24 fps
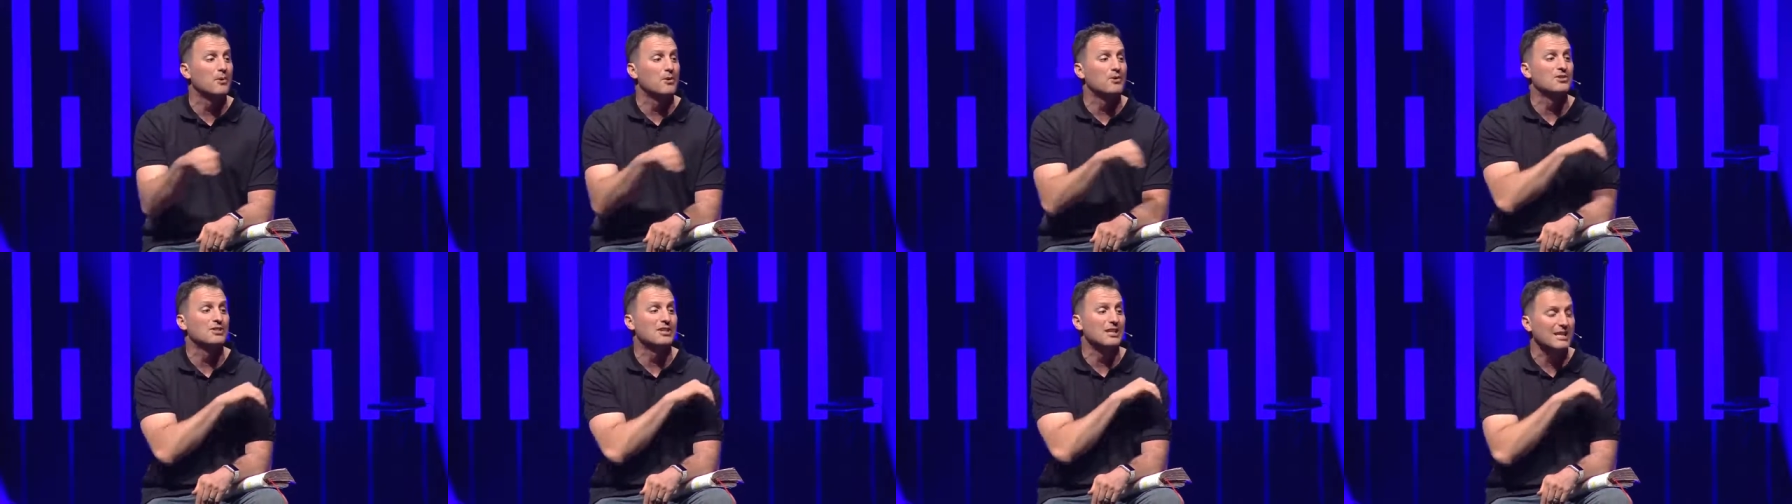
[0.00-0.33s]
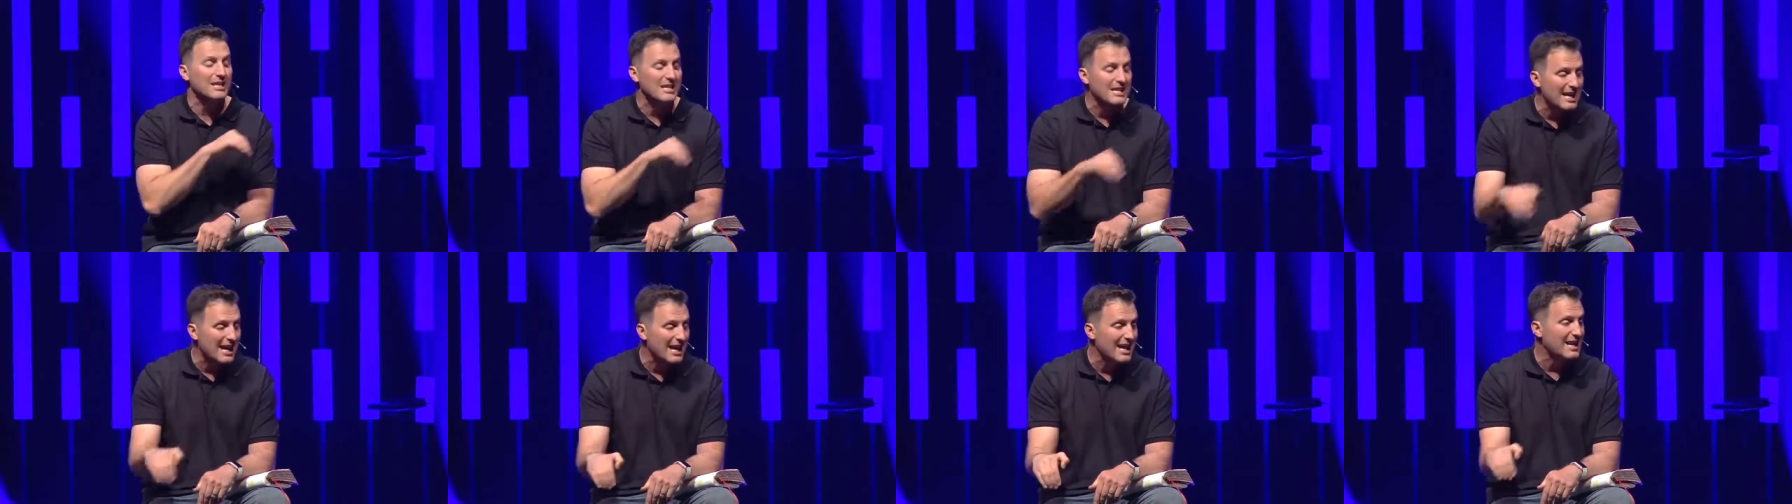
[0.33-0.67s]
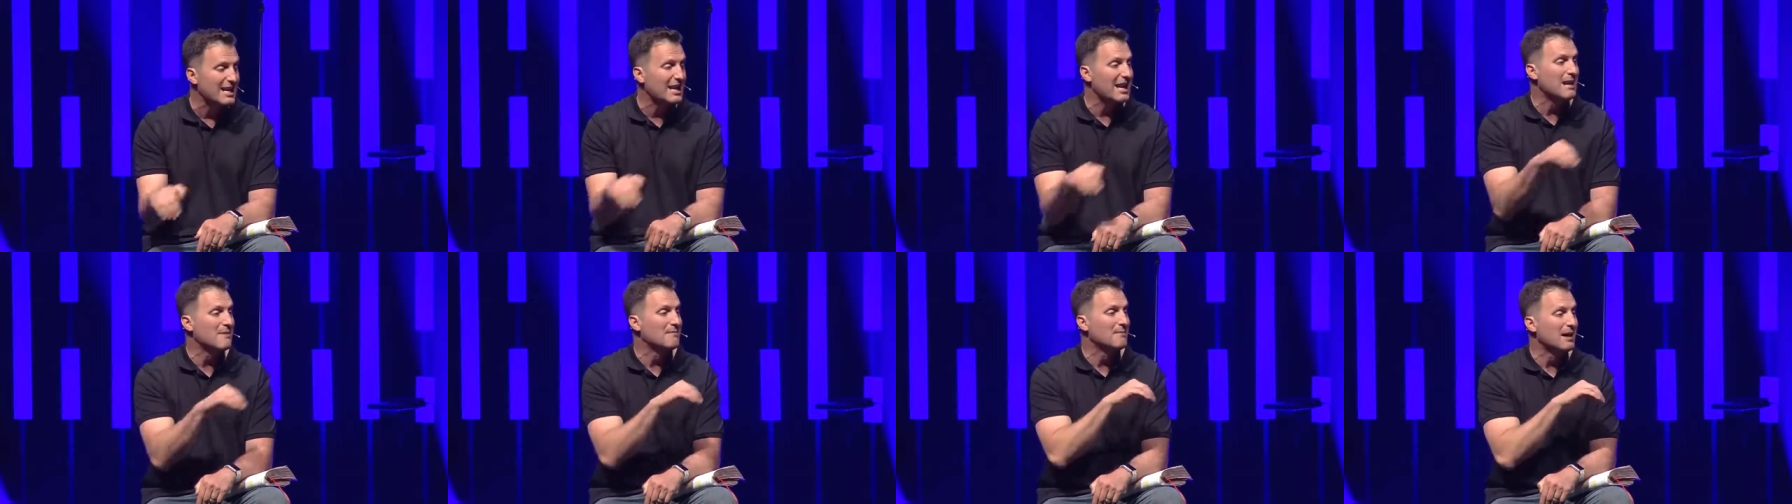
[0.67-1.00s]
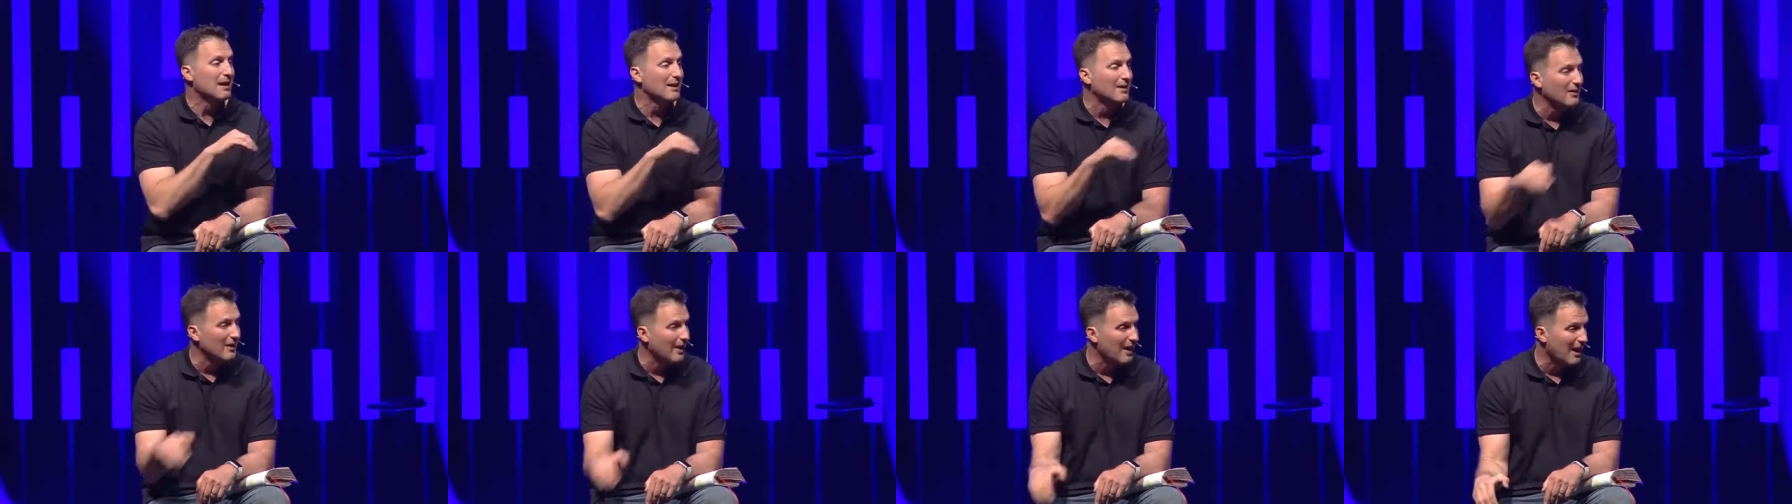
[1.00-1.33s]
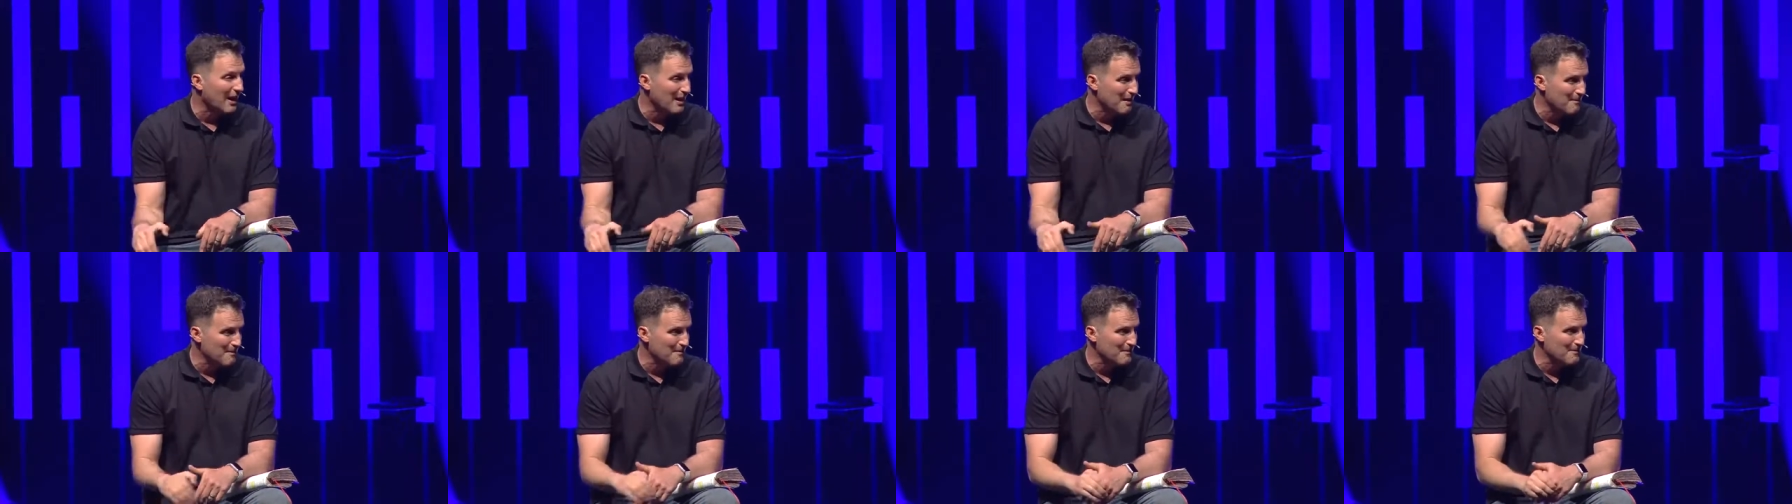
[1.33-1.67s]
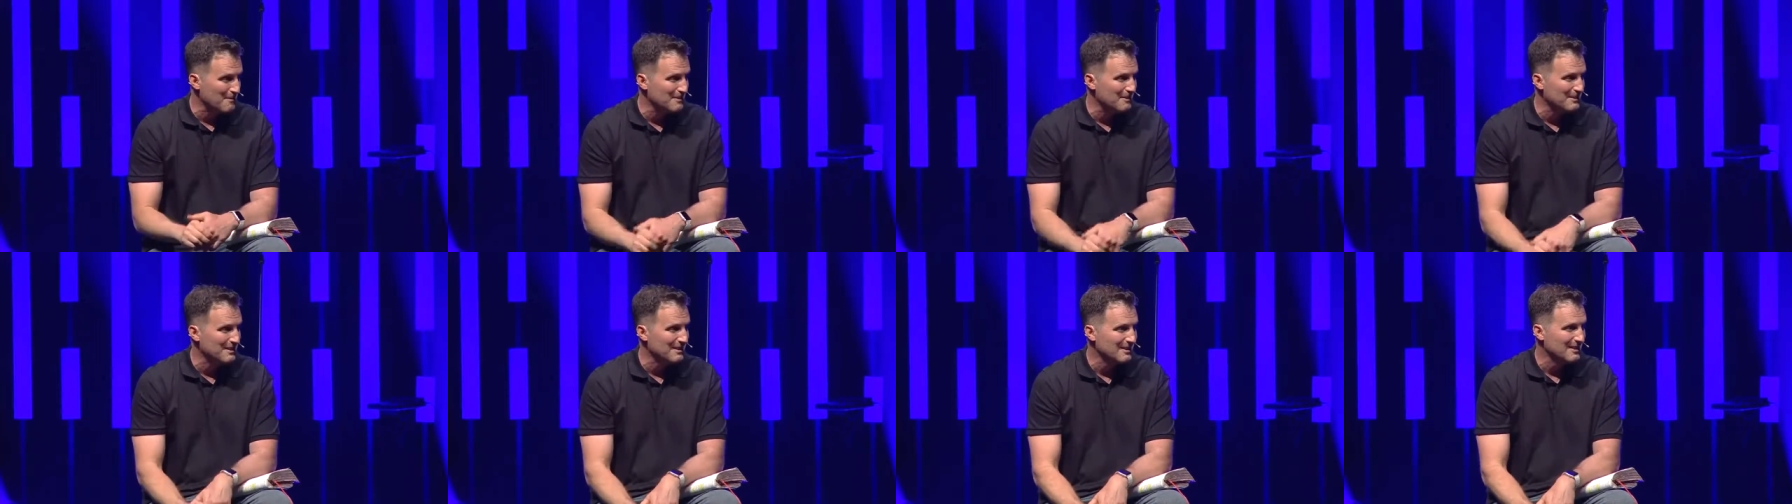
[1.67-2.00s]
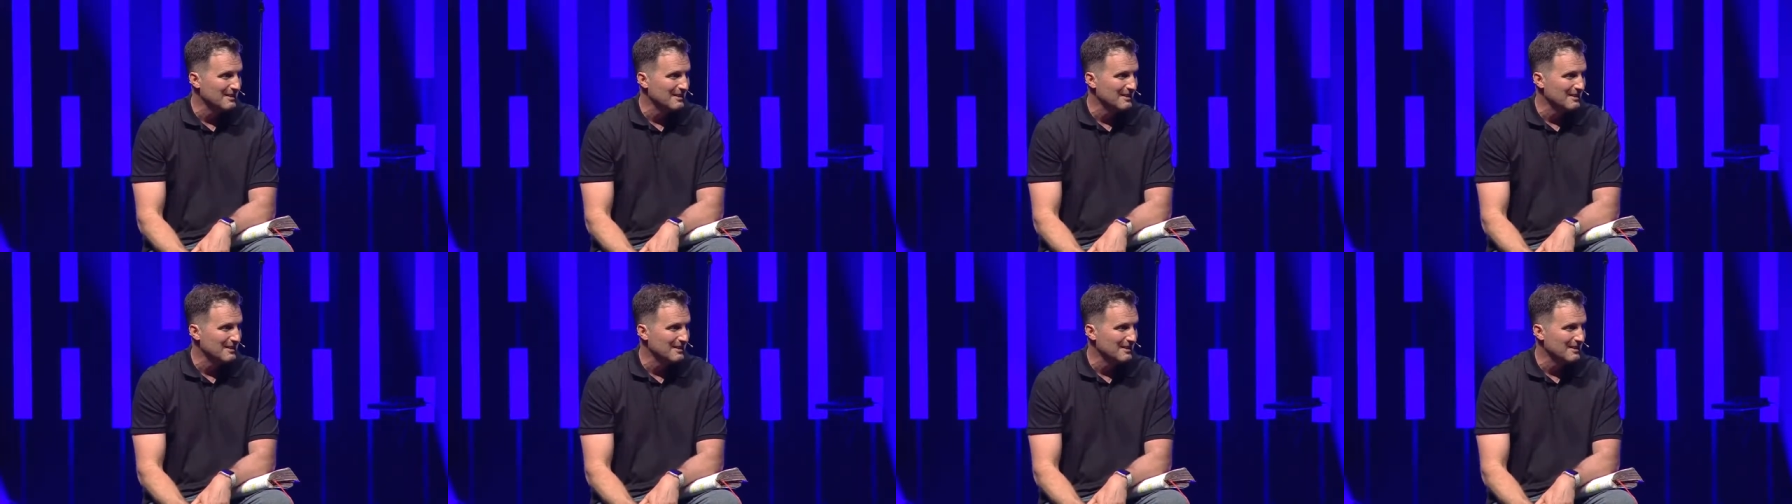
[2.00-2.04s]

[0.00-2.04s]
person again in my life.